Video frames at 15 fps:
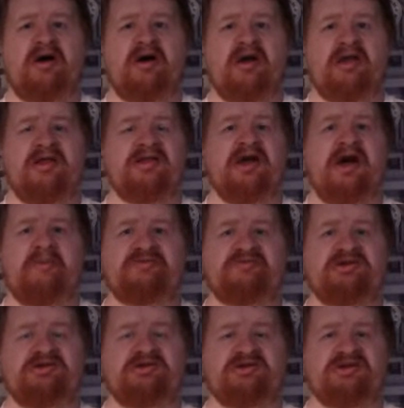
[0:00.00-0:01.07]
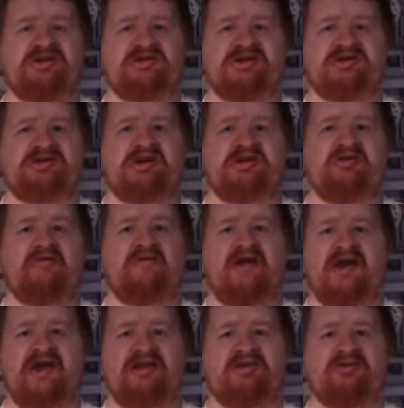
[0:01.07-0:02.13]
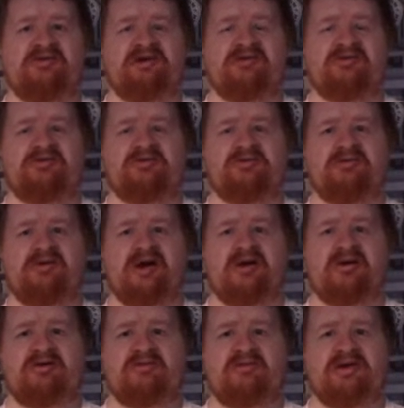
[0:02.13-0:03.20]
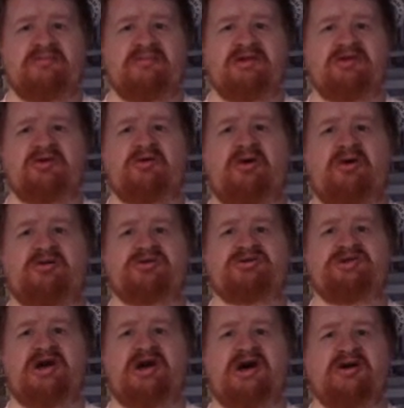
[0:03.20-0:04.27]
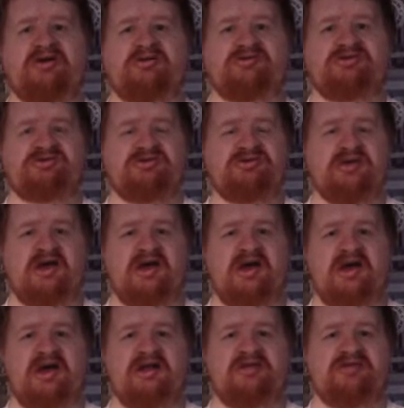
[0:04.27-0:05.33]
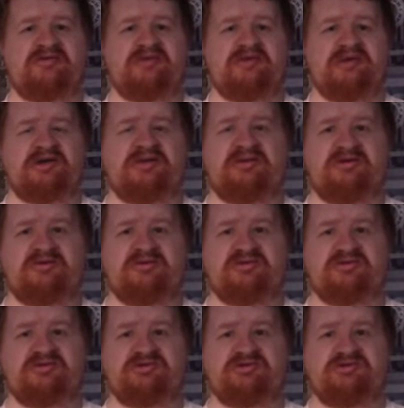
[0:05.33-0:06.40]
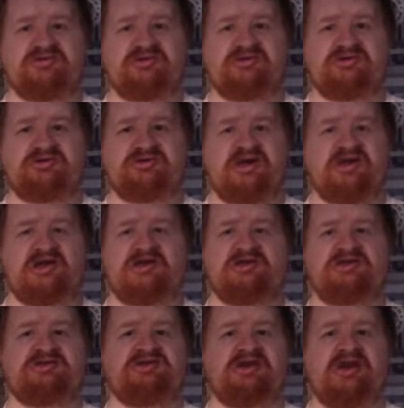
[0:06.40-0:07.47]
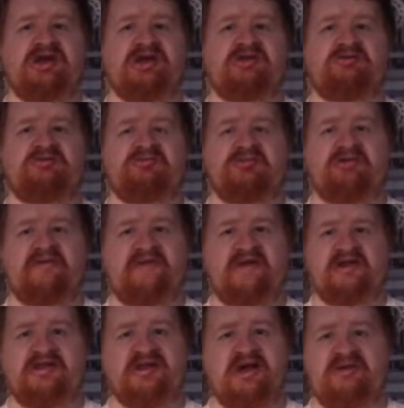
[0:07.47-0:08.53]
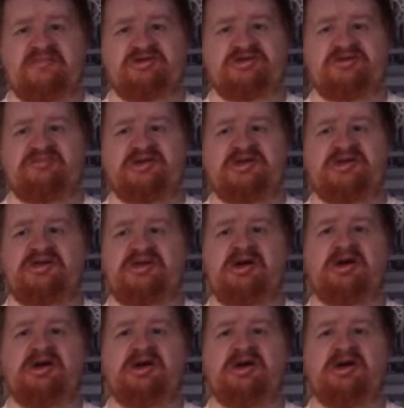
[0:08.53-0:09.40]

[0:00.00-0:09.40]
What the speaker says: in the absence, as I said, of any legal agreement, contract, anything that China has stated, if anything happens to me,